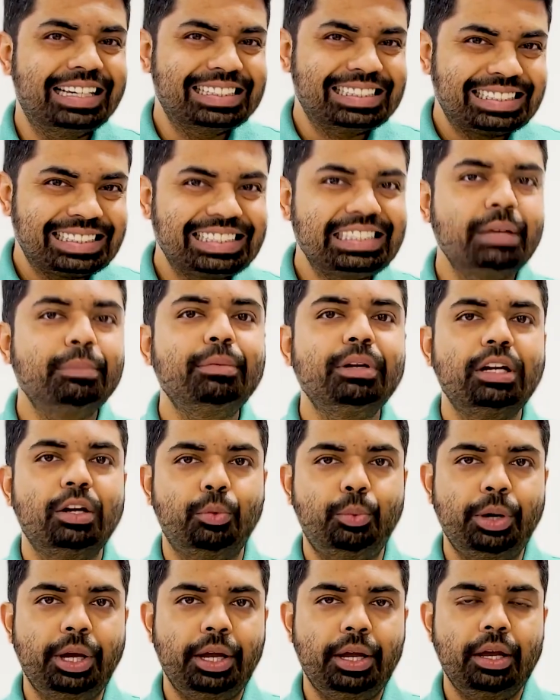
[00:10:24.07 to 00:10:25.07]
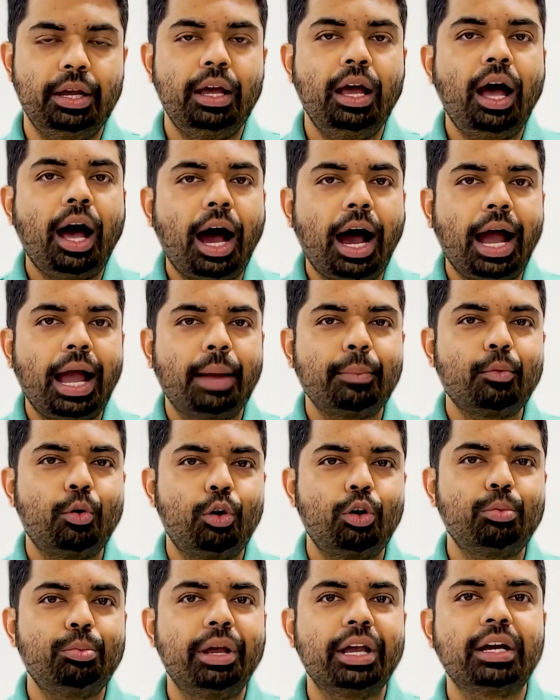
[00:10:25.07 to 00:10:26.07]
Similar way, I am going
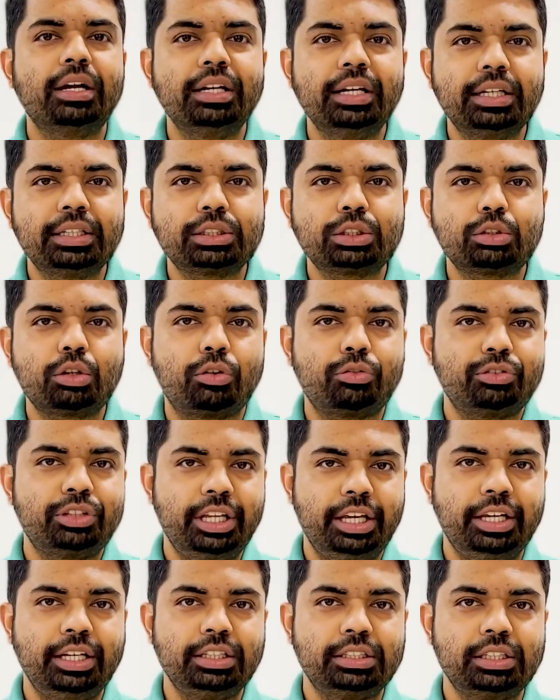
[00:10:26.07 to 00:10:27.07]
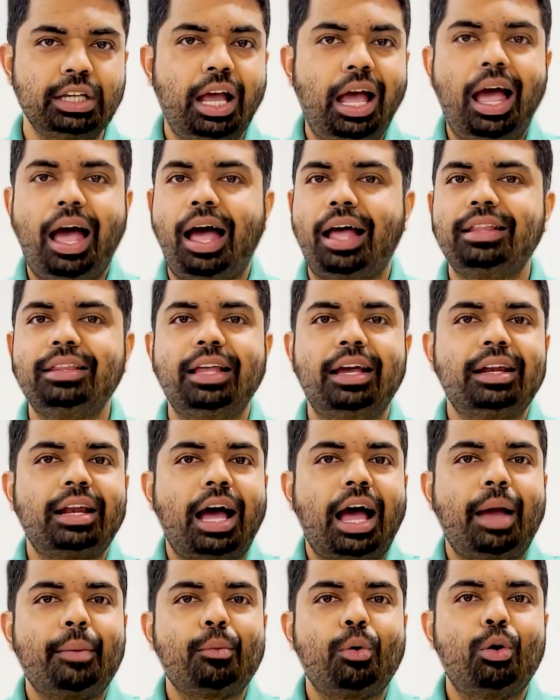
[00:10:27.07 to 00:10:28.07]
to make a list of things and then
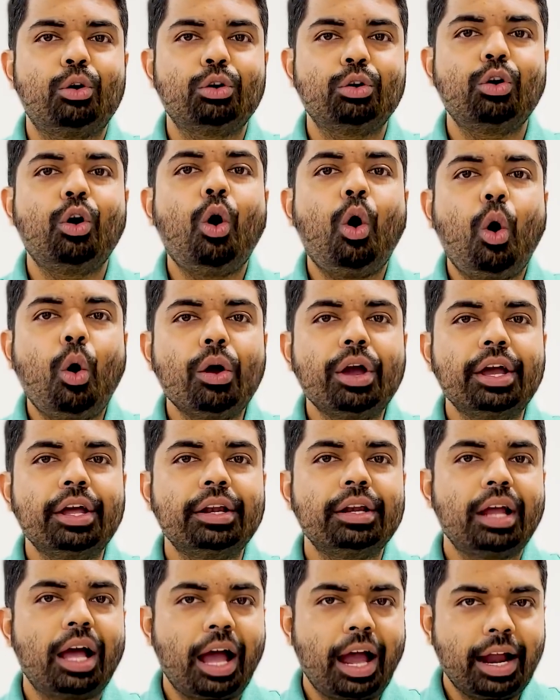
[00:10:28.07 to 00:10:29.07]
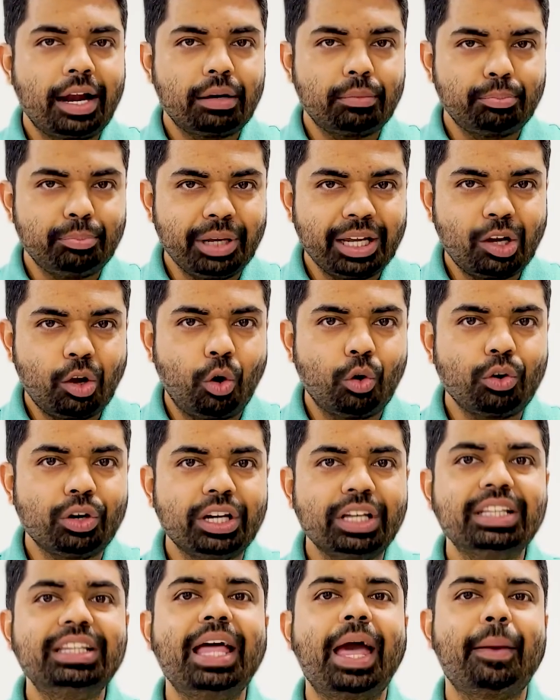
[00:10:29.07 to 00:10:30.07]
I'm going to go in and pick
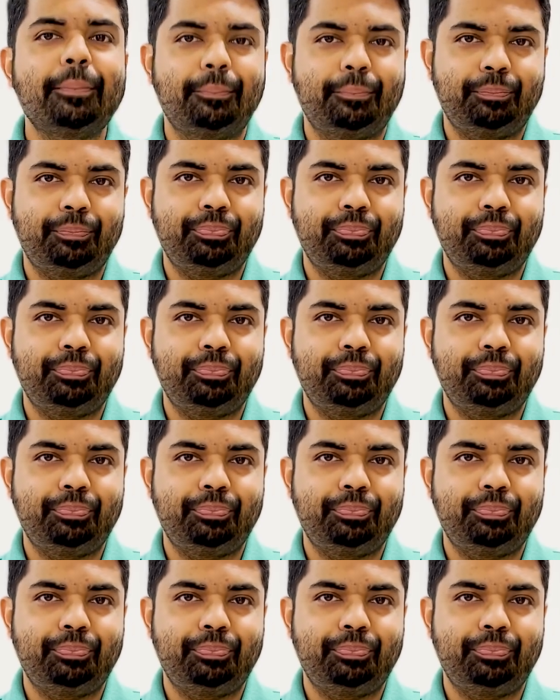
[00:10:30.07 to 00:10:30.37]
only them.